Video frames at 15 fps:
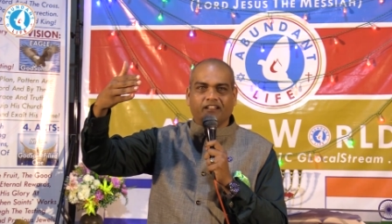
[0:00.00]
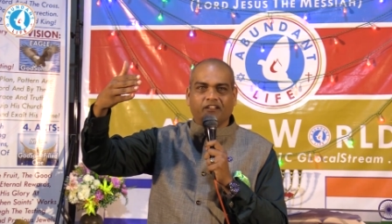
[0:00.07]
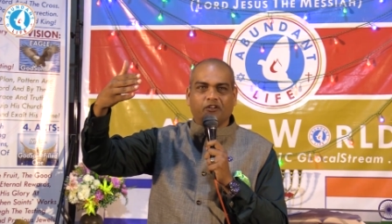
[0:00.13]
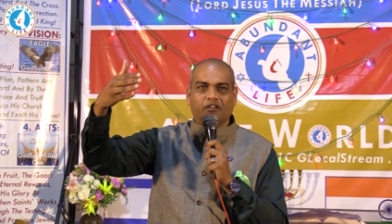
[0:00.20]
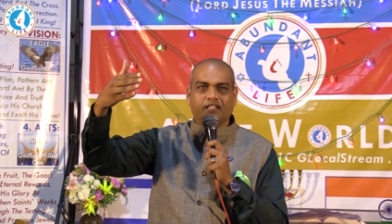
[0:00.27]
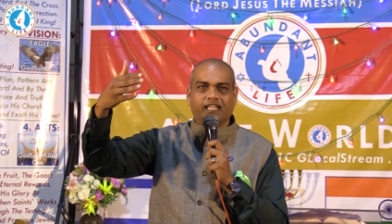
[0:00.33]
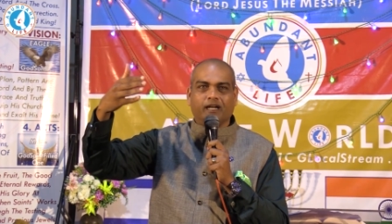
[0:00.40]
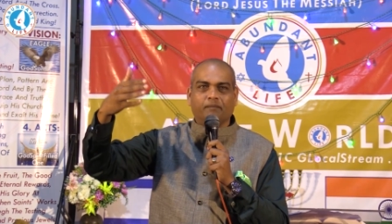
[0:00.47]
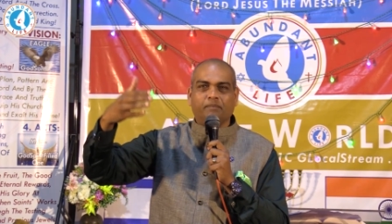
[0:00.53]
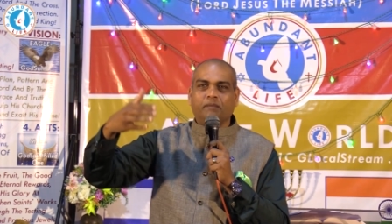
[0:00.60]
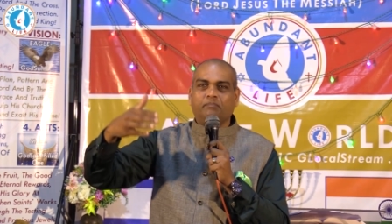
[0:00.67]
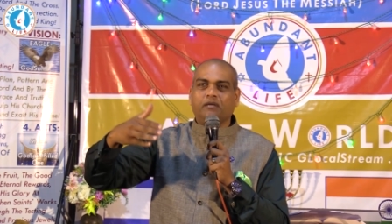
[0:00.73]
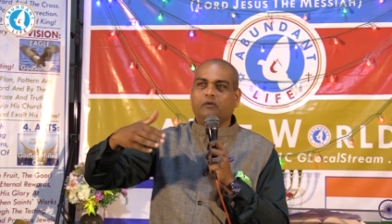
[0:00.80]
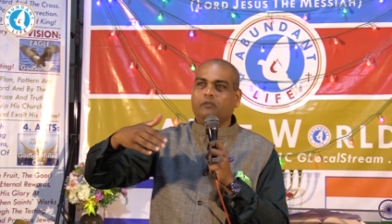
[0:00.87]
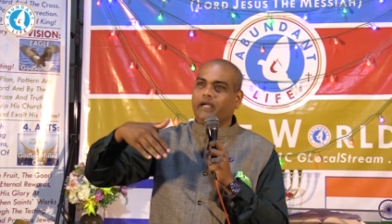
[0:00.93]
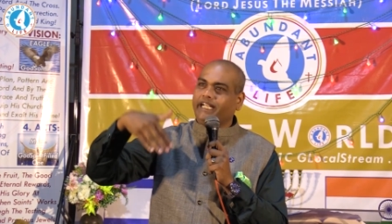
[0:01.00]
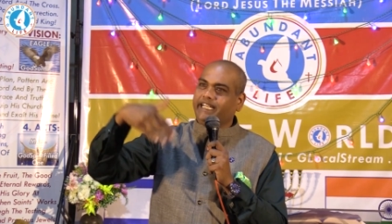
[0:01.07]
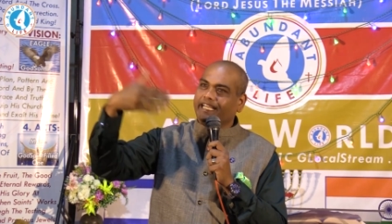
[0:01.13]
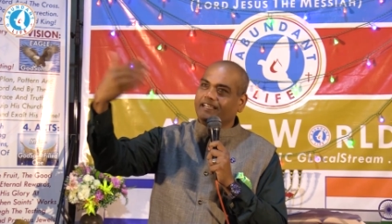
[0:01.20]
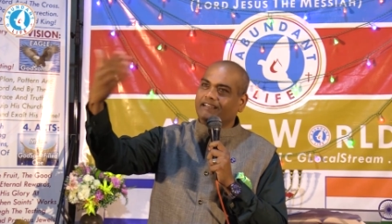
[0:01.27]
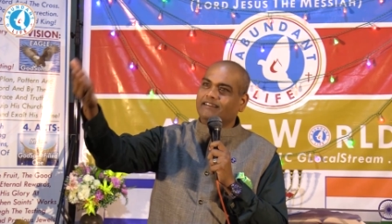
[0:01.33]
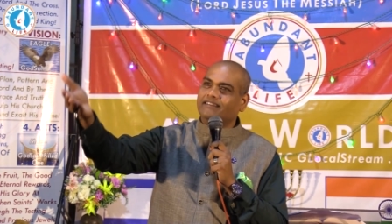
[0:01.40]
you know, there are people
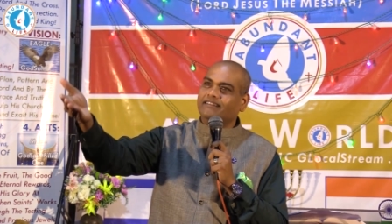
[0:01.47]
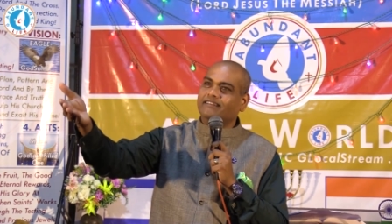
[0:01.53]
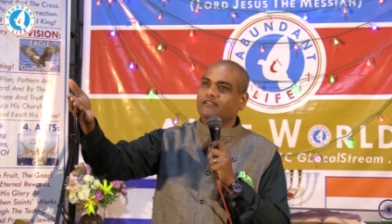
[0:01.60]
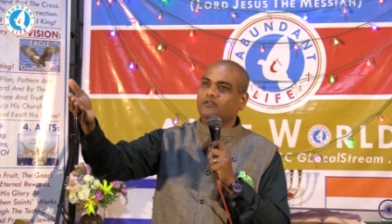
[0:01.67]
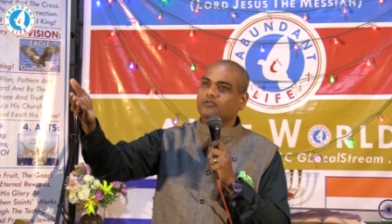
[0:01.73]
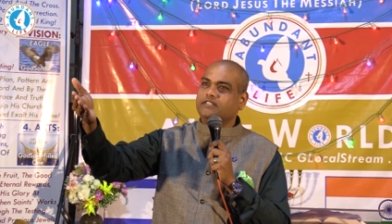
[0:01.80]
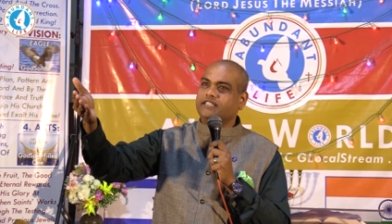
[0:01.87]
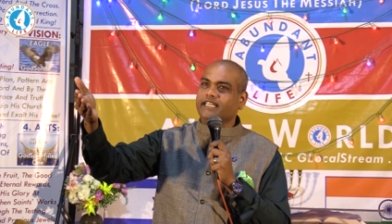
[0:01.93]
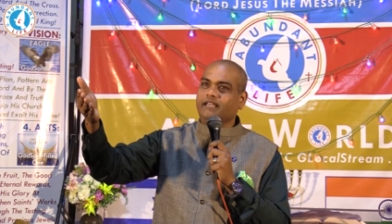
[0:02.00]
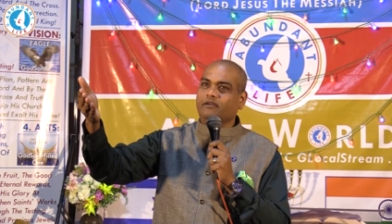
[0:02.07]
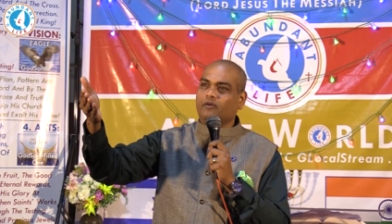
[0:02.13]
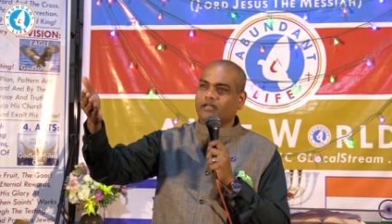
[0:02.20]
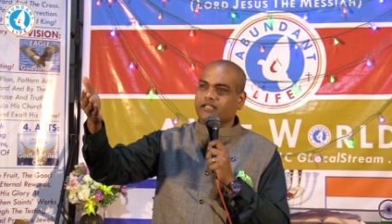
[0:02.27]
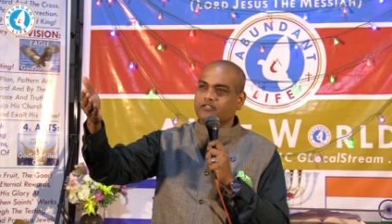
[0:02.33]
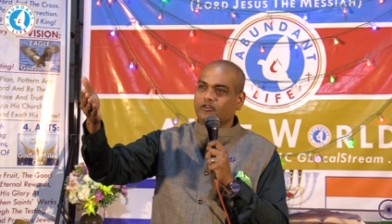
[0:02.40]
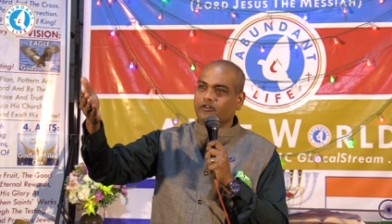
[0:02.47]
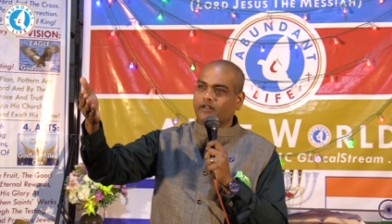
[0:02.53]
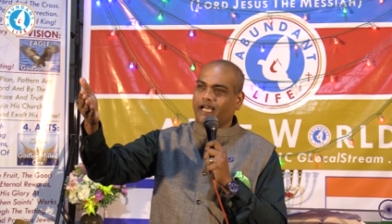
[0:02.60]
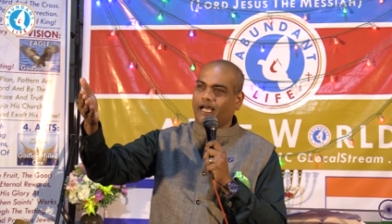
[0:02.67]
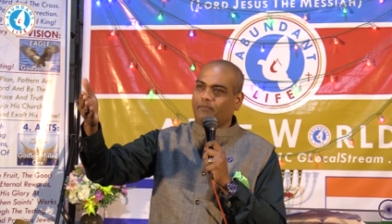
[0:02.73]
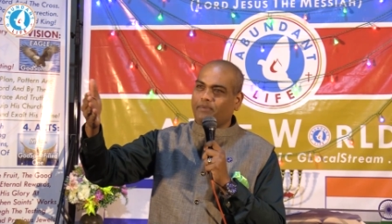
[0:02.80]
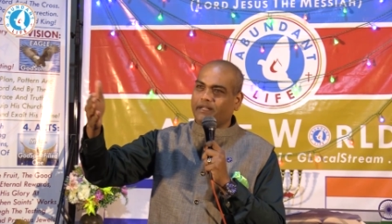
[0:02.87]
waiting to see what is going
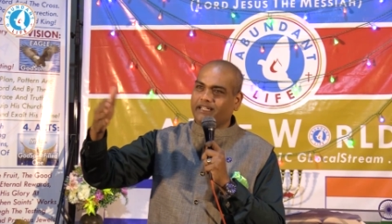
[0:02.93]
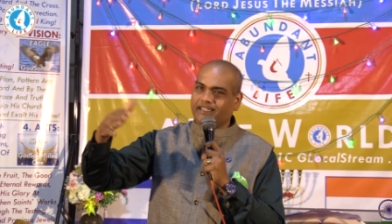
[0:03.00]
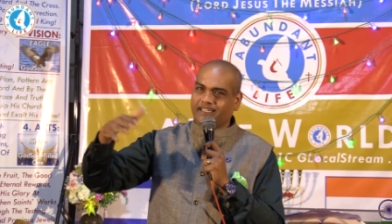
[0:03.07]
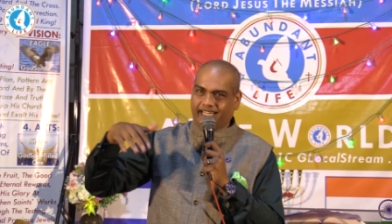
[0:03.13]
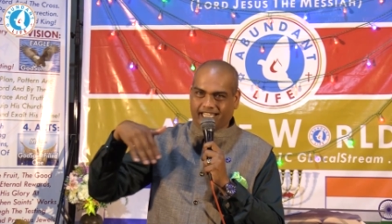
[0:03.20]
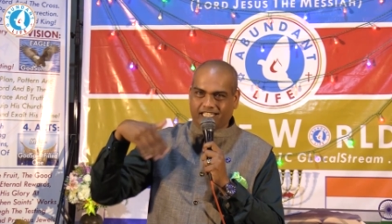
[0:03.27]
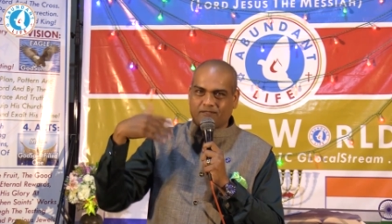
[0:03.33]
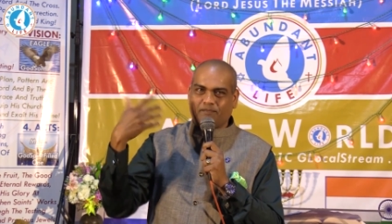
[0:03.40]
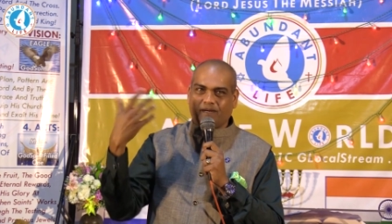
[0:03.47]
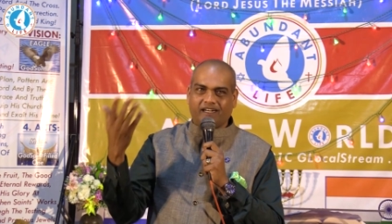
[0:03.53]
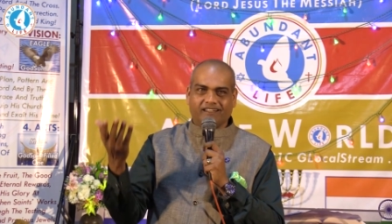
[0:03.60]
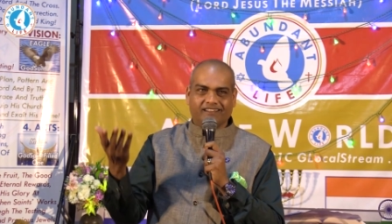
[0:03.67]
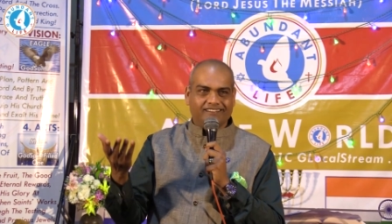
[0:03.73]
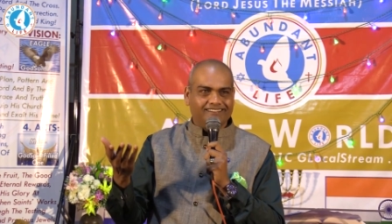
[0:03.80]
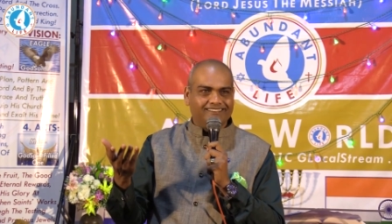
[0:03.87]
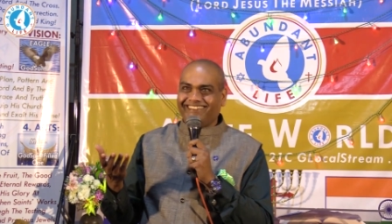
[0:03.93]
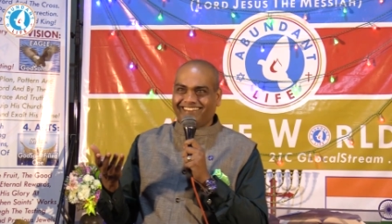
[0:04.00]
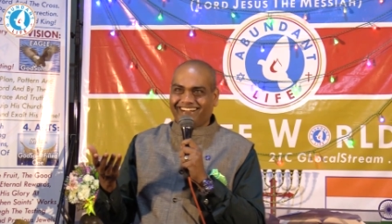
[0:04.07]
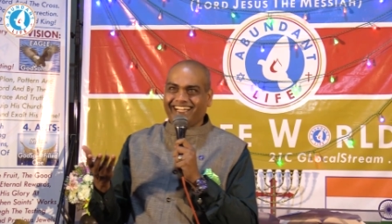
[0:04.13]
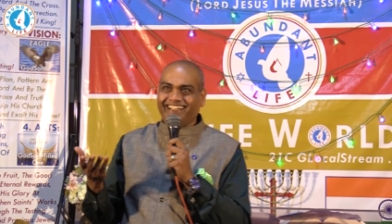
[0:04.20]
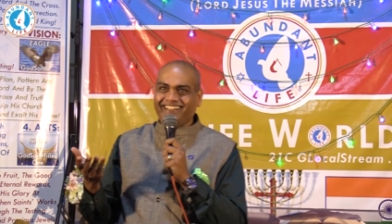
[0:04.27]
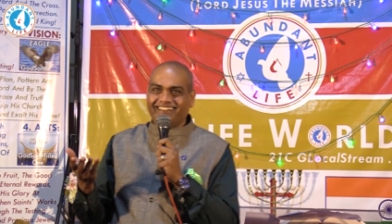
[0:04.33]
to happen in the next part,
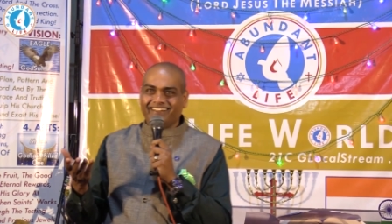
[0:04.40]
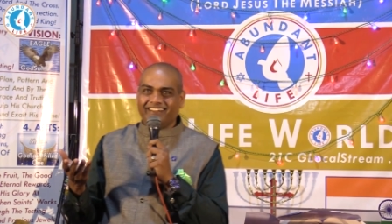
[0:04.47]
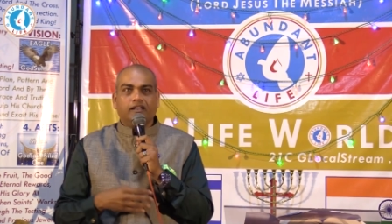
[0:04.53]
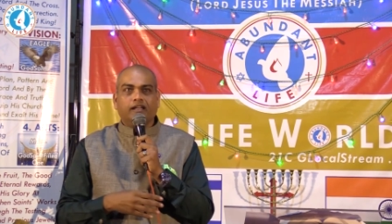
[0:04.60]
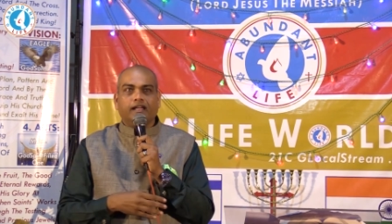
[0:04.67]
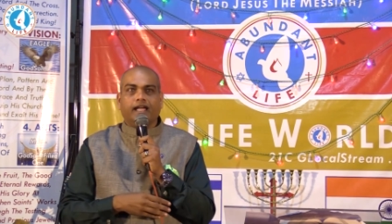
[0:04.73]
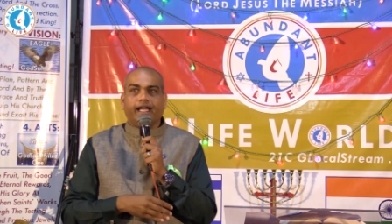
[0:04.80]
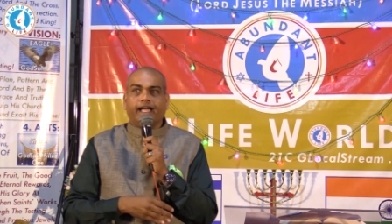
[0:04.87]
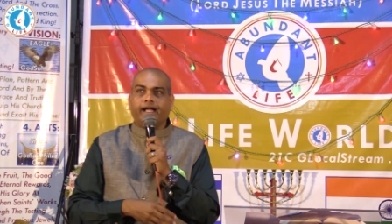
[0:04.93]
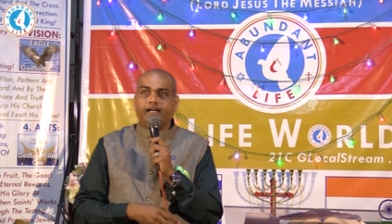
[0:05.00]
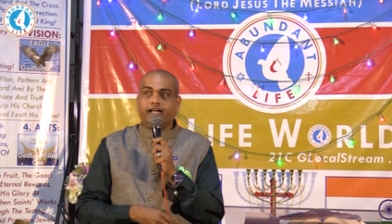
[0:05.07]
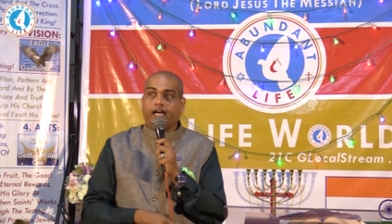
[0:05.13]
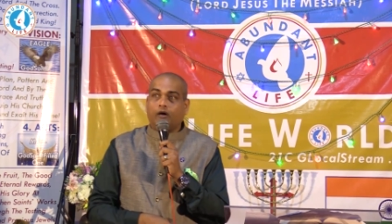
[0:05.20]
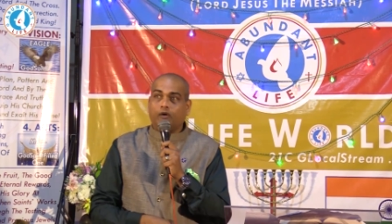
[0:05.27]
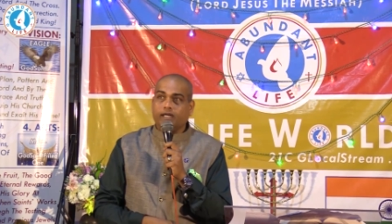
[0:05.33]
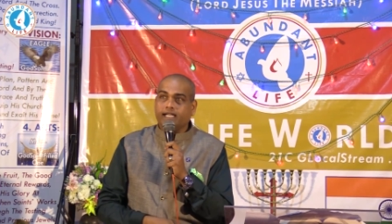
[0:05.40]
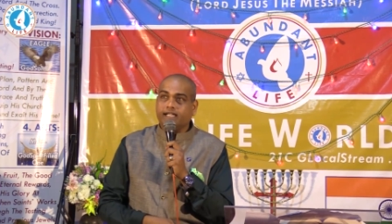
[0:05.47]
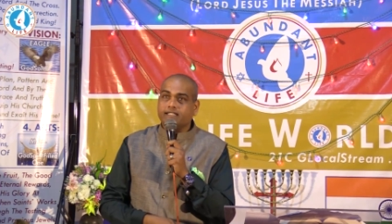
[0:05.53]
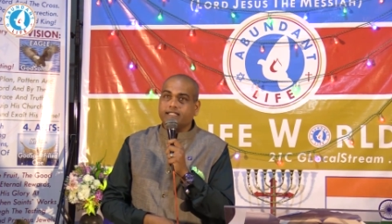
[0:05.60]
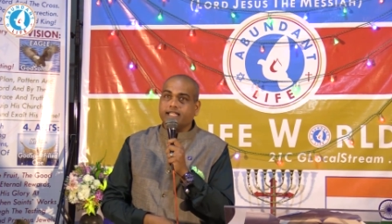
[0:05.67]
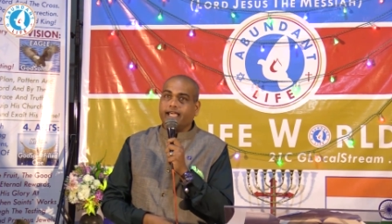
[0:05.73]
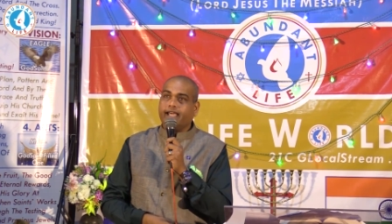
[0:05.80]
right? And
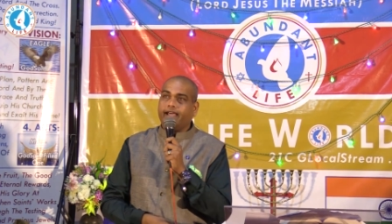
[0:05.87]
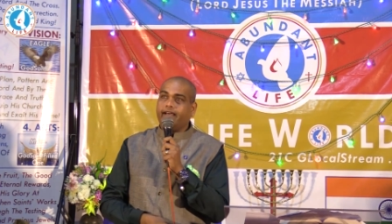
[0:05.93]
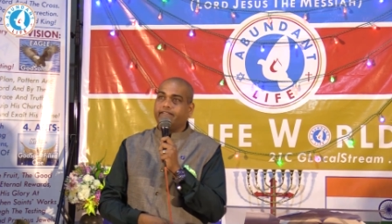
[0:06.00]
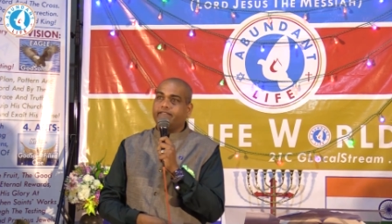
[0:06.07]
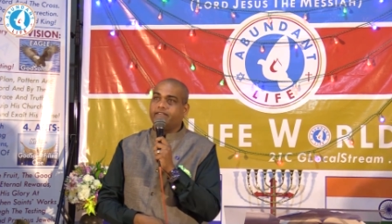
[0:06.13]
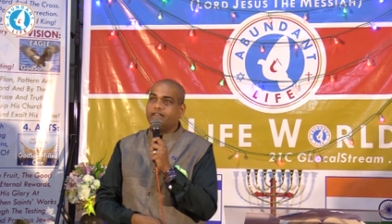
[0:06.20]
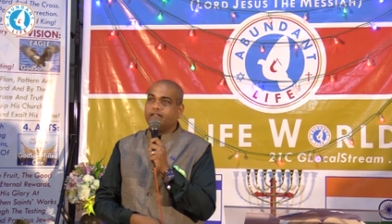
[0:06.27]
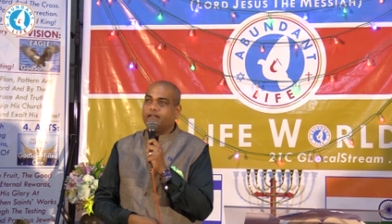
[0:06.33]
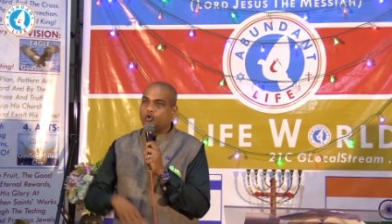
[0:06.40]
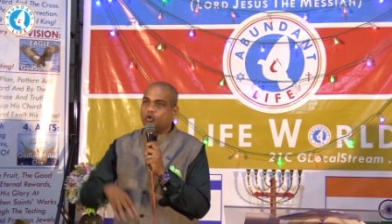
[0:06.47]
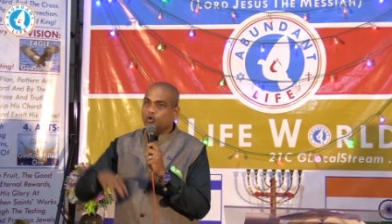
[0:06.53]
nowadays they have